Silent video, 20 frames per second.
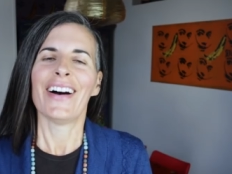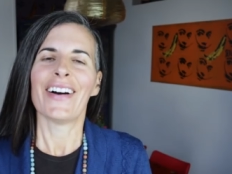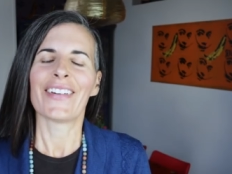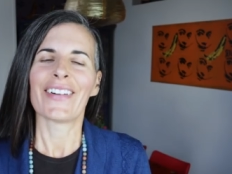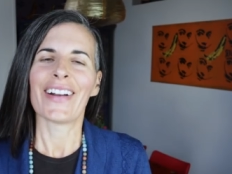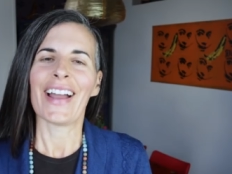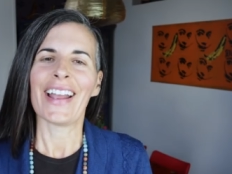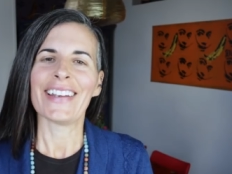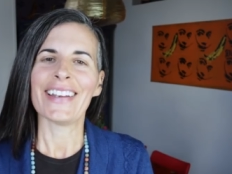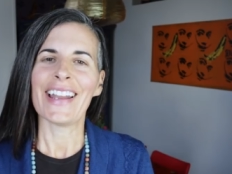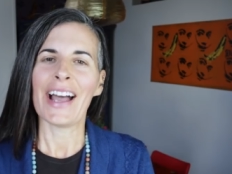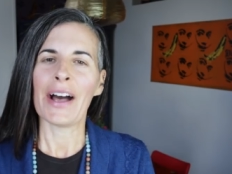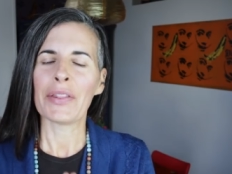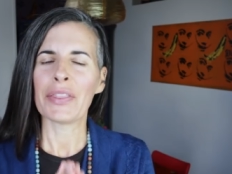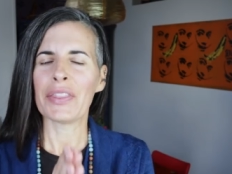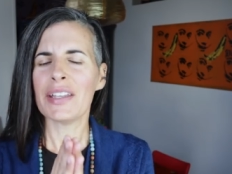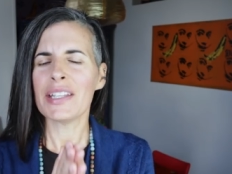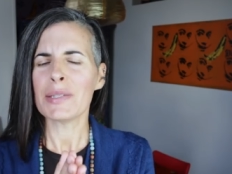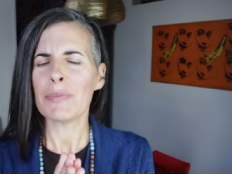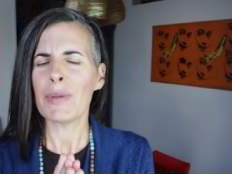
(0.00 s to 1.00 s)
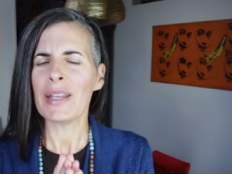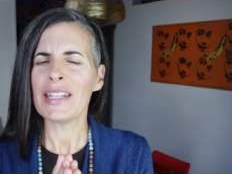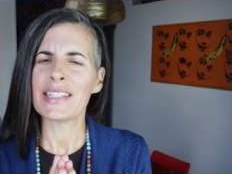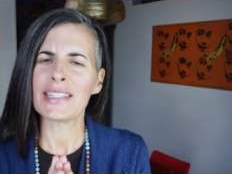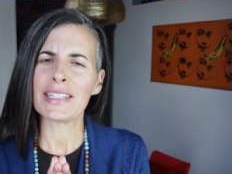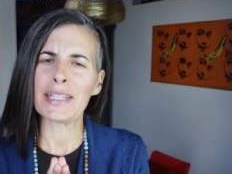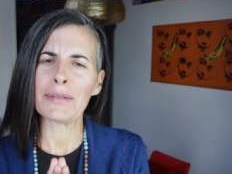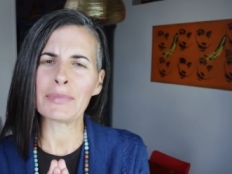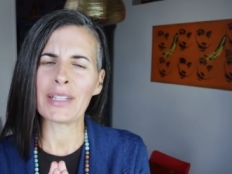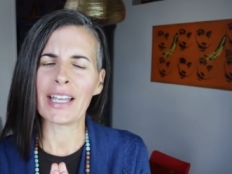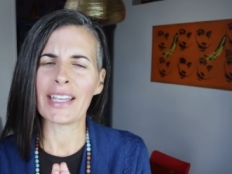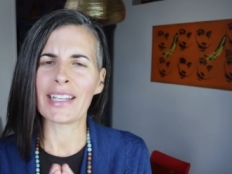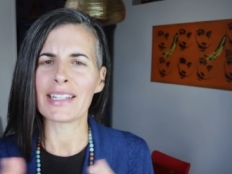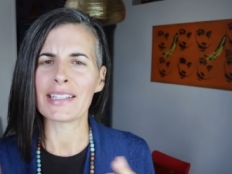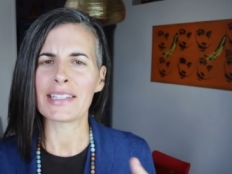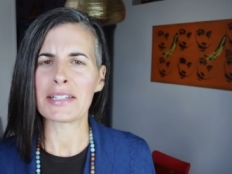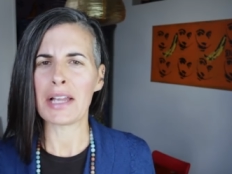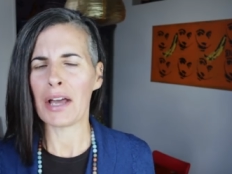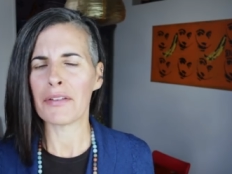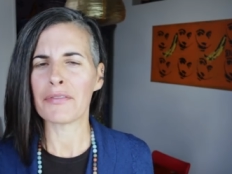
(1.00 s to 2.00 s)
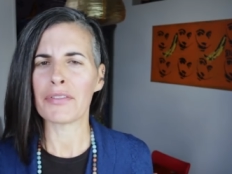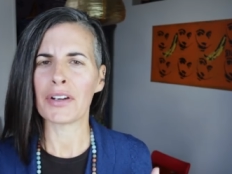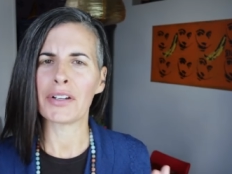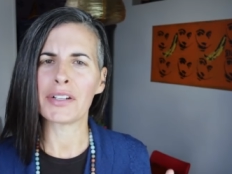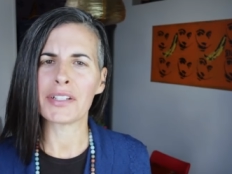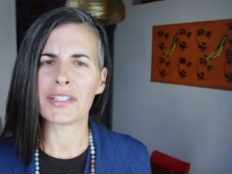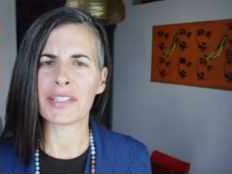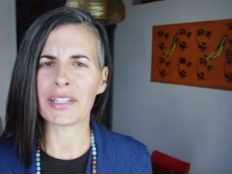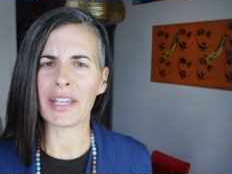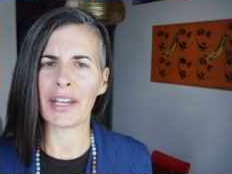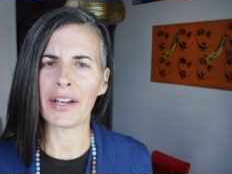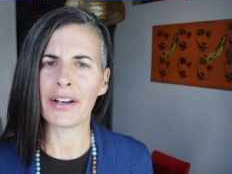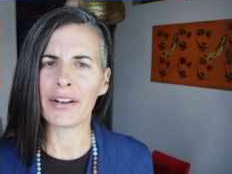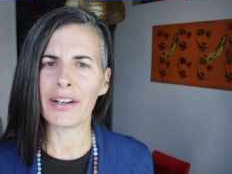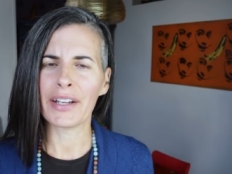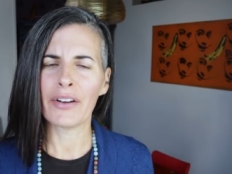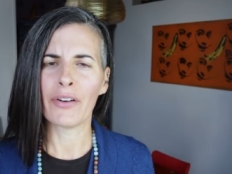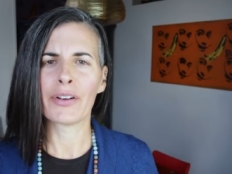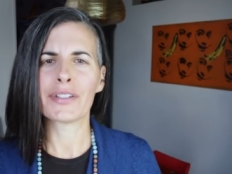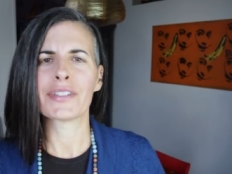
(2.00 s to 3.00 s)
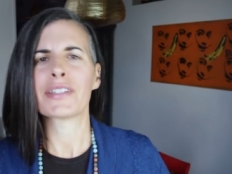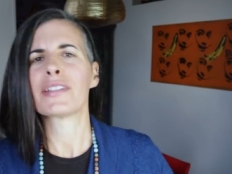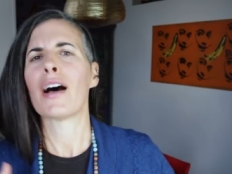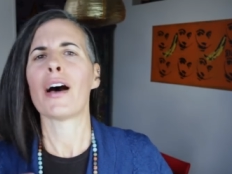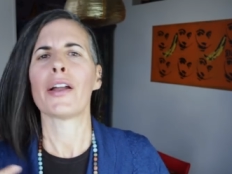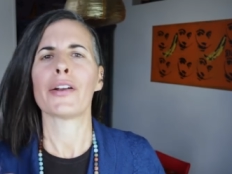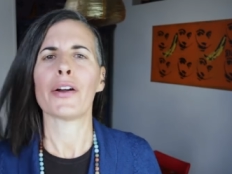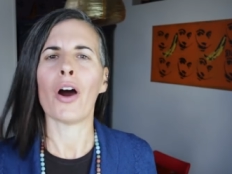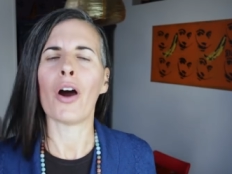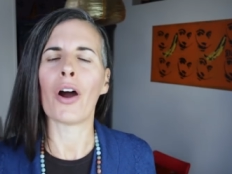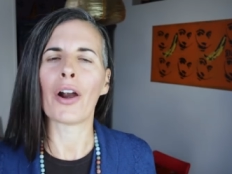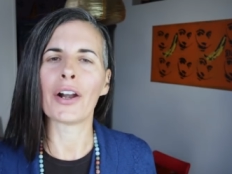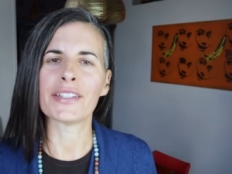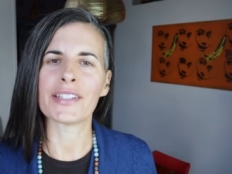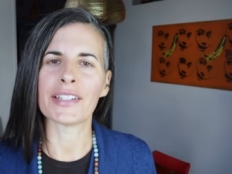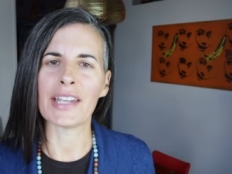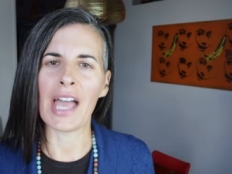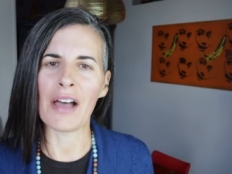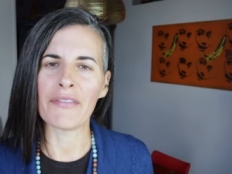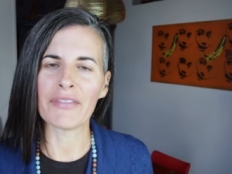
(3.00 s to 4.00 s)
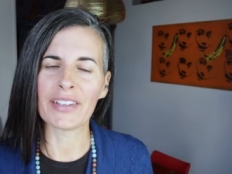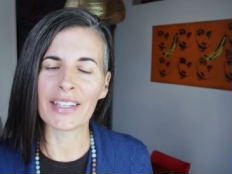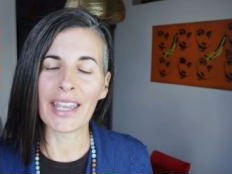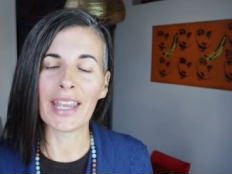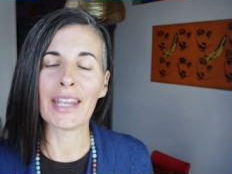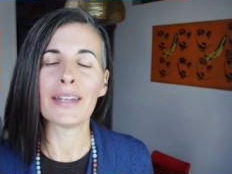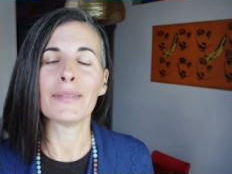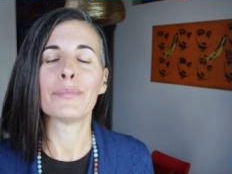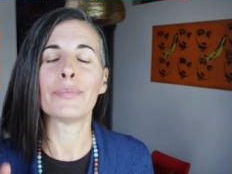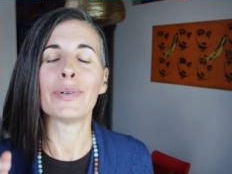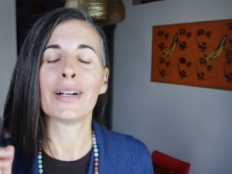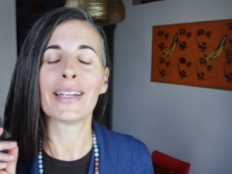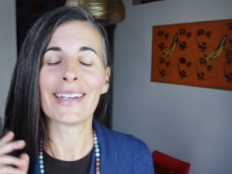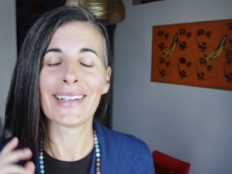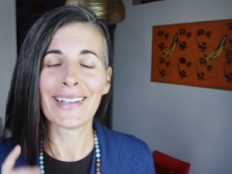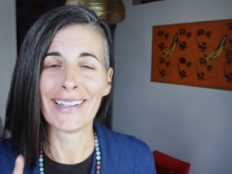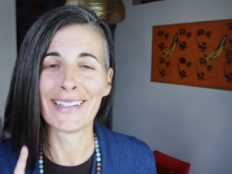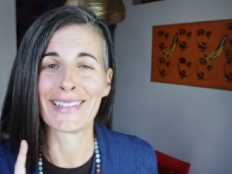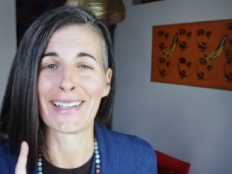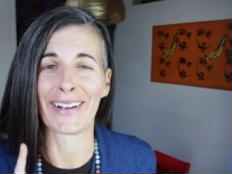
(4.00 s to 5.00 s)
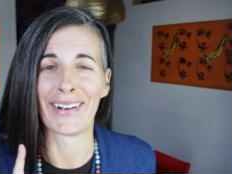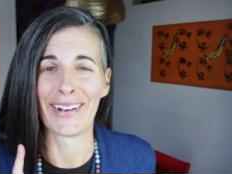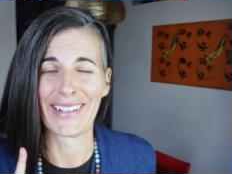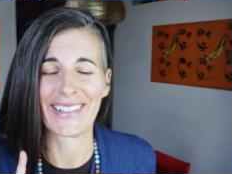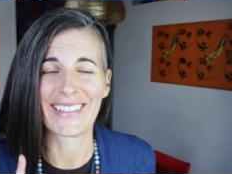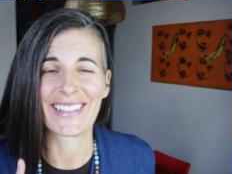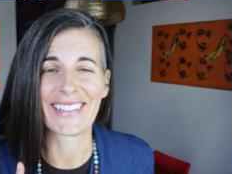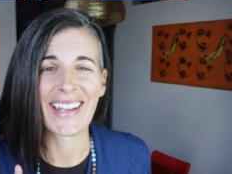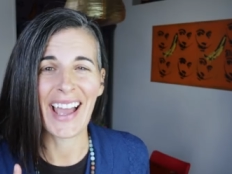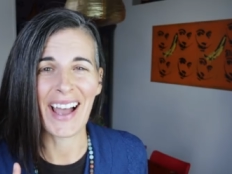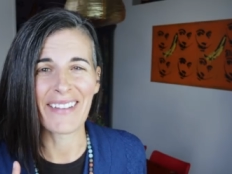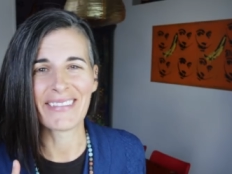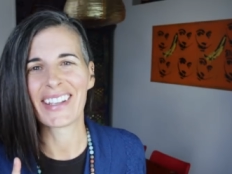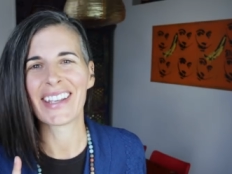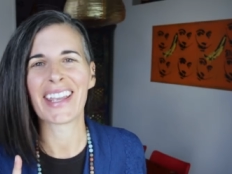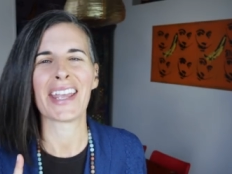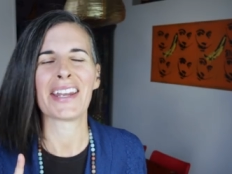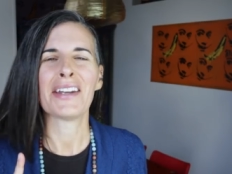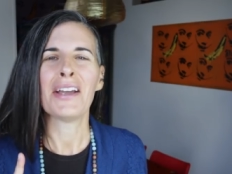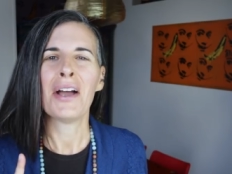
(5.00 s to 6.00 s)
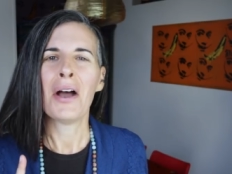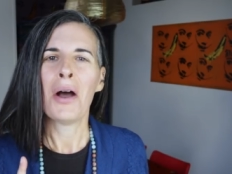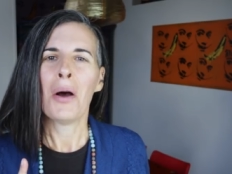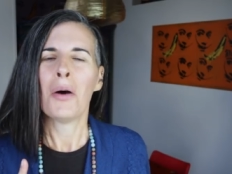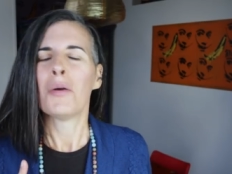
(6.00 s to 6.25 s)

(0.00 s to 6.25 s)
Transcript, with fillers: All right, now this may seem like it's not very scary or it's not hard to navigate, but it is hard to navigate